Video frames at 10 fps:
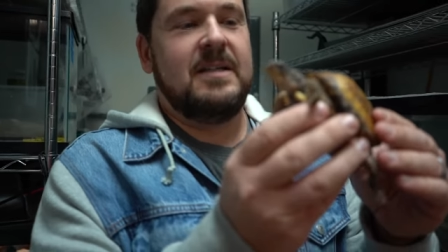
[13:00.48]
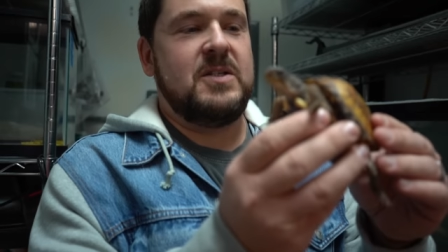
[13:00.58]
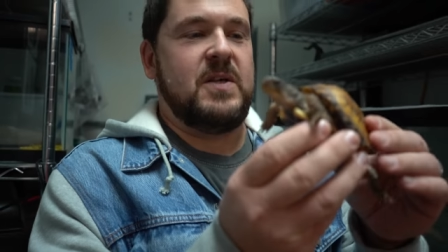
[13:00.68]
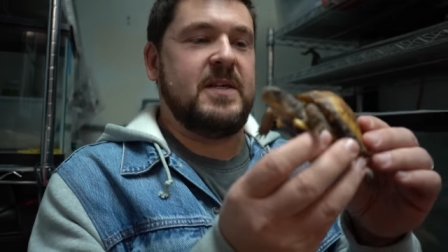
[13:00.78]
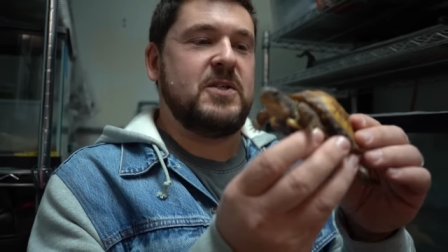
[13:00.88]

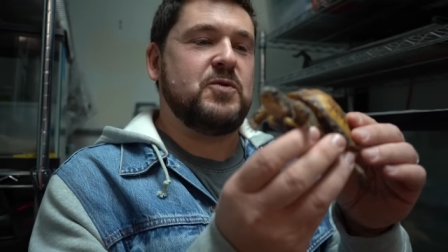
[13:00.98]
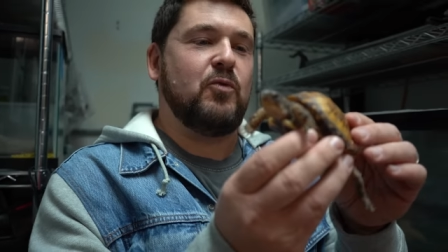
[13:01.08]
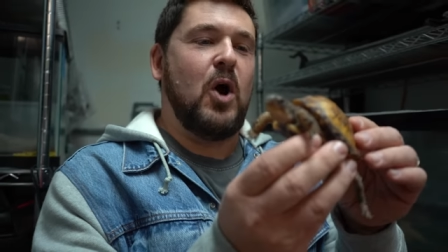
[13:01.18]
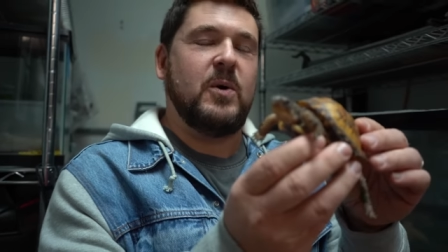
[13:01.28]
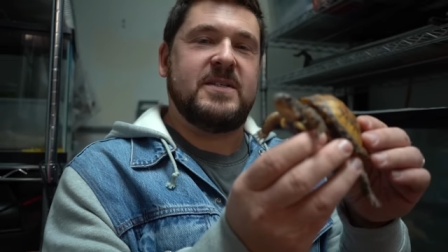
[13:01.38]
So this is
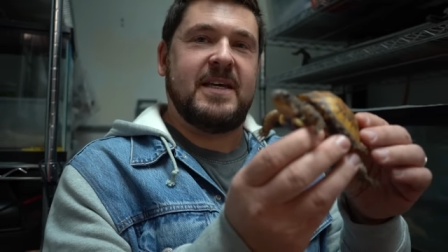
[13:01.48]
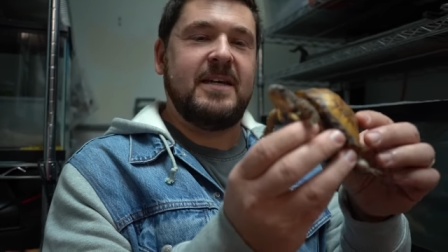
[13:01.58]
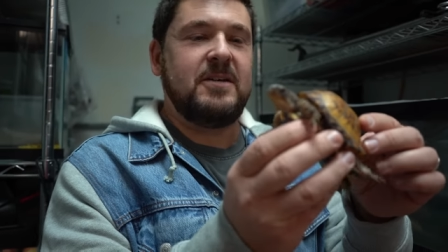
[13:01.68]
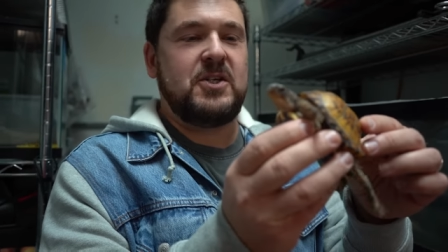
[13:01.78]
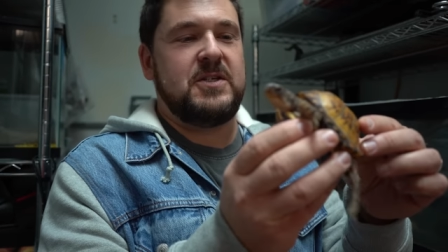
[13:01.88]
Rosie.
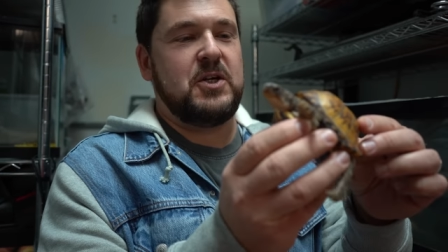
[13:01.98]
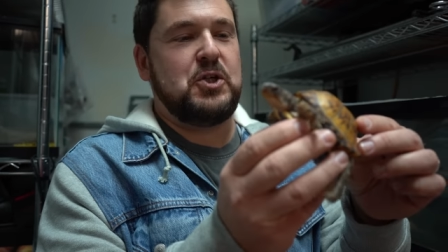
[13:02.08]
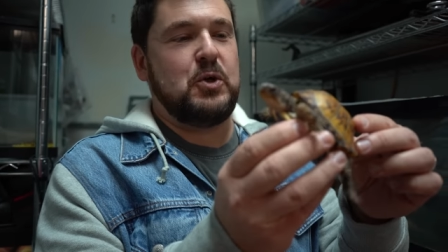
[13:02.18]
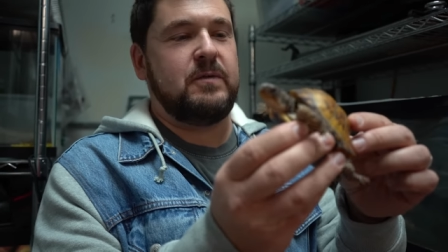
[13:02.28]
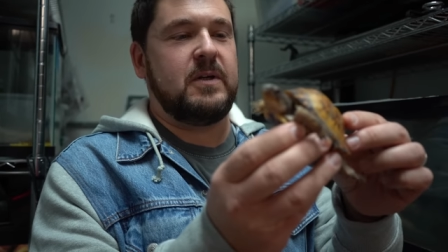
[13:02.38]
She's a
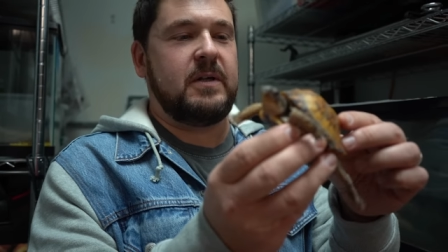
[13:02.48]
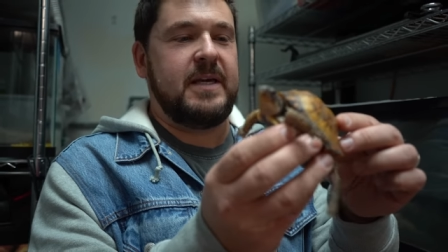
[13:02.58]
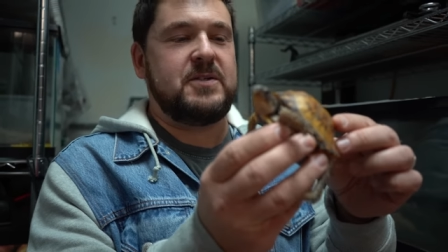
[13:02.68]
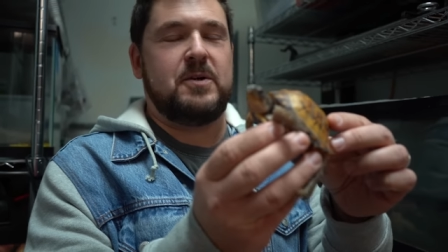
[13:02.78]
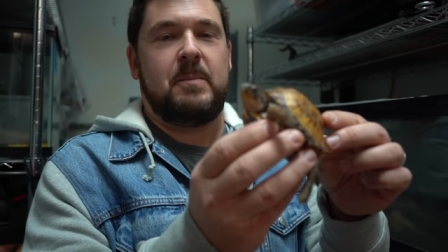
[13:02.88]
juvenile
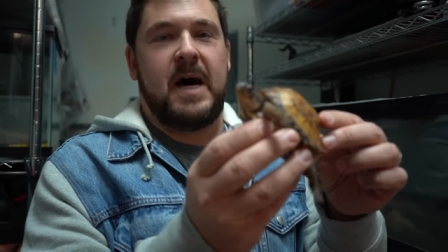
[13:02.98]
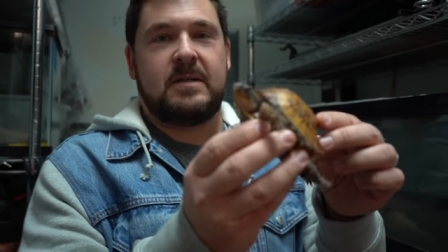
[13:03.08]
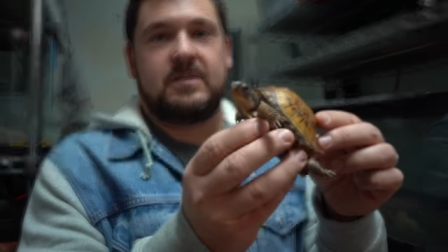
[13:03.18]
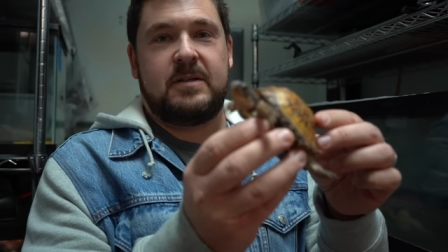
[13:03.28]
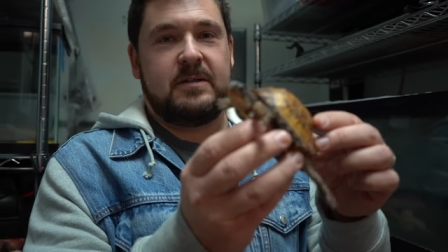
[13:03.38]
Eastern
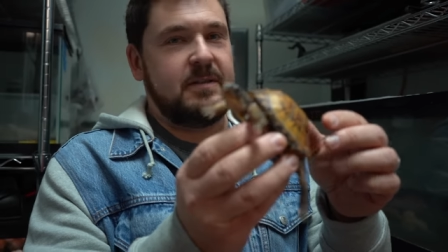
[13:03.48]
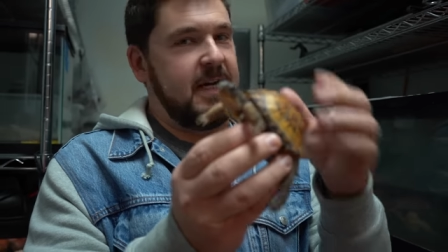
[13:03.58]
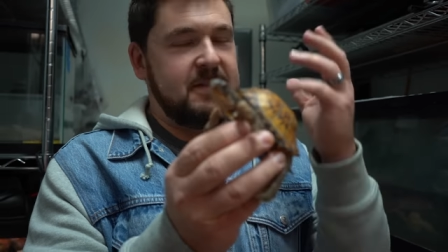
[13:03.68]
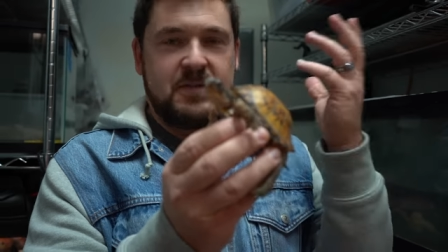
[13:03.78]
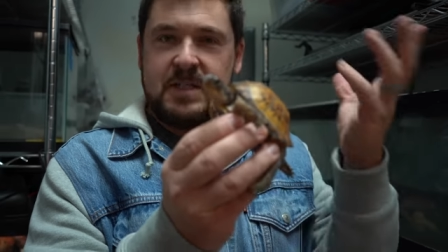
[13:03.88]
box turtle. You
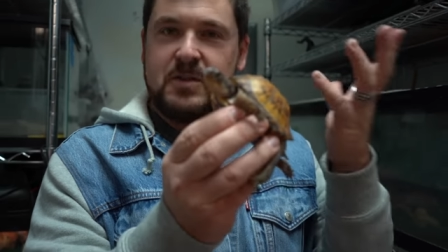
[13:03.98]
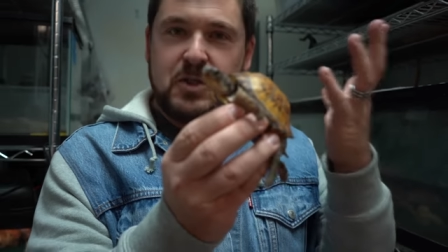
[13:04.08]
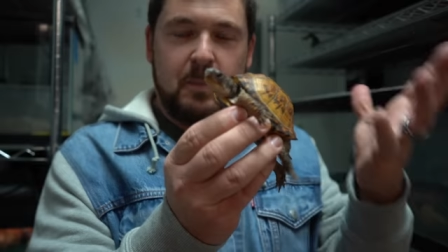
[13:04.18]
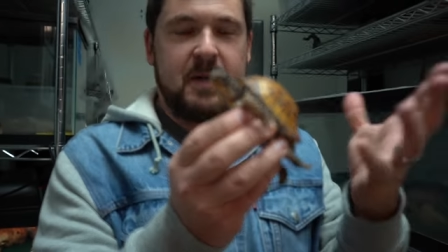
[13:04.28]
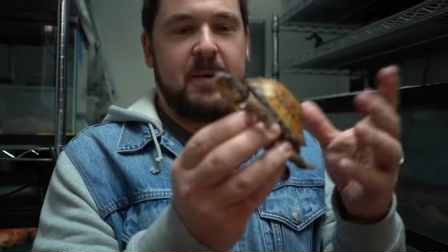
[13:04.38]
guys have seen
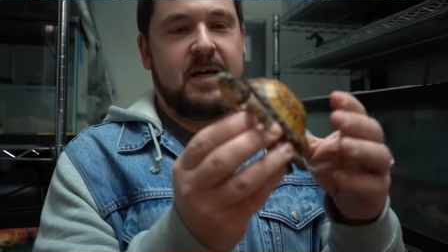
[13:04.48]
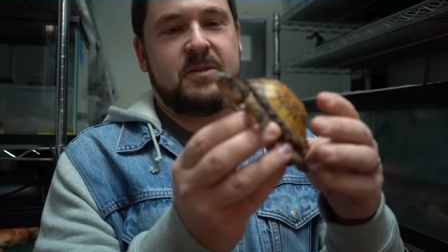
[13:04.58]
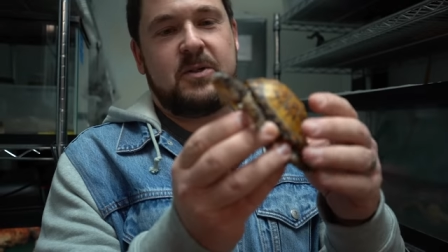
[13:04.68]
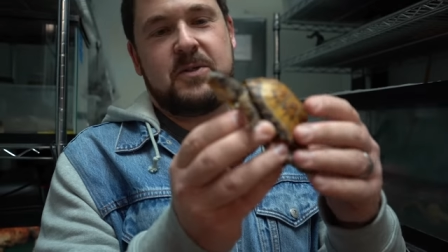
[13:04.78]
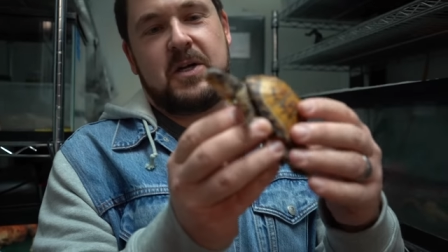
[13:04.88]
so many box
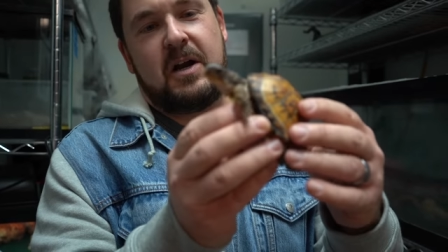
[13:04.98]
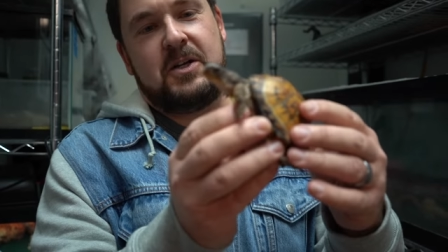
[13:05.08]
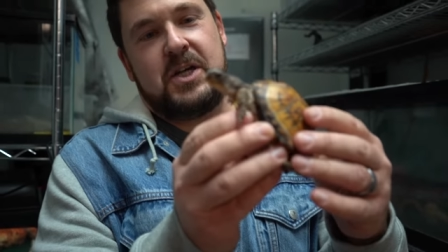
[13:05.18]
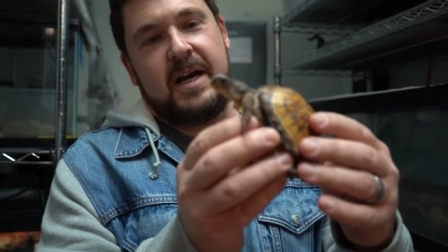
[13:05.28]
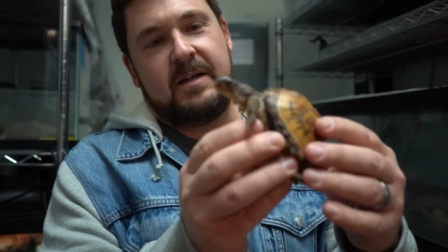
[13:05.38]
turtles on our
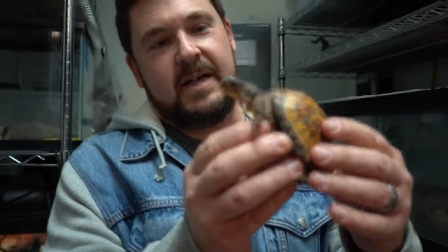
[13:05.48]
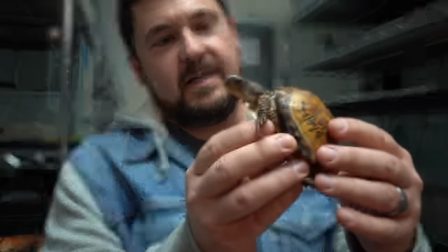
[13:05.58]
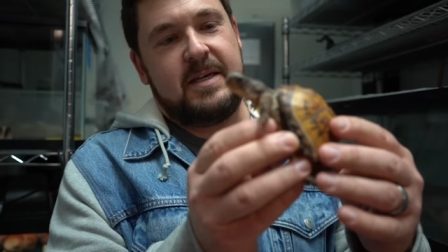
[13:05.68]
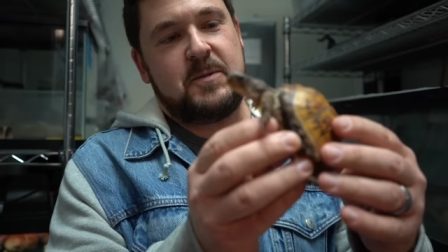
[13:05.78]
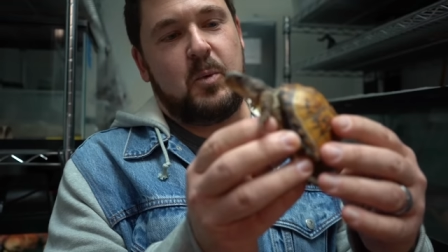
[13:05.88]
channel at
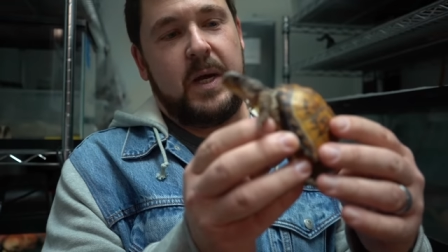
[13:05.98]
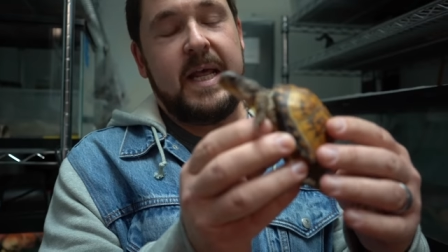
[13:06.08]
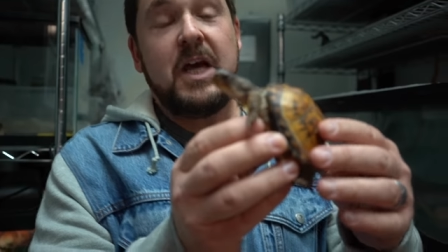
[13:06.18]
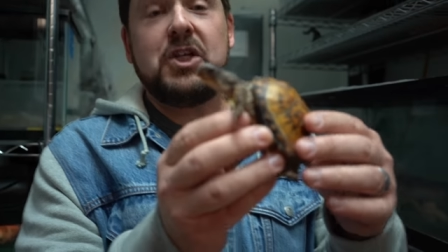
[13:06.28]
this point.